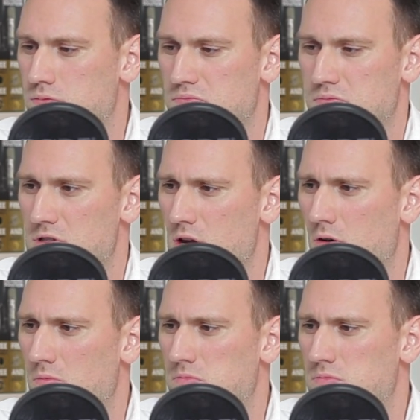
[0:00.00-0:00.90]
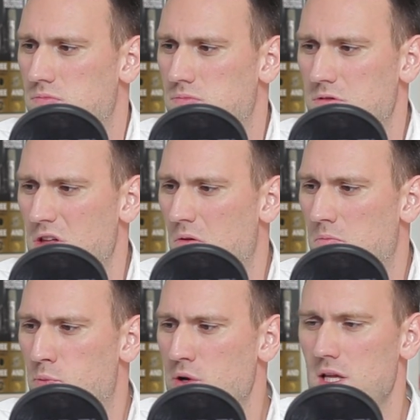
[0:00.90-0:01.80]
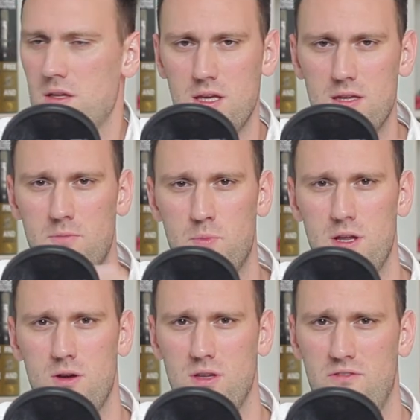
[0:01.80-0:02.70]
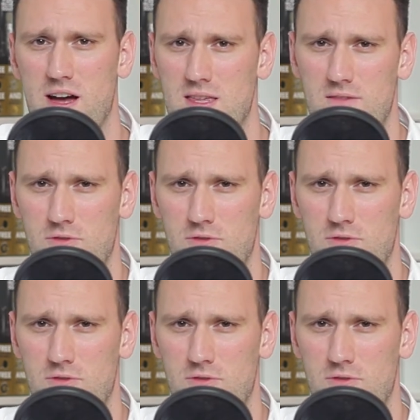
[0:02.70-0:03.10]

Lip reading: So, pretty decent, pretty good device.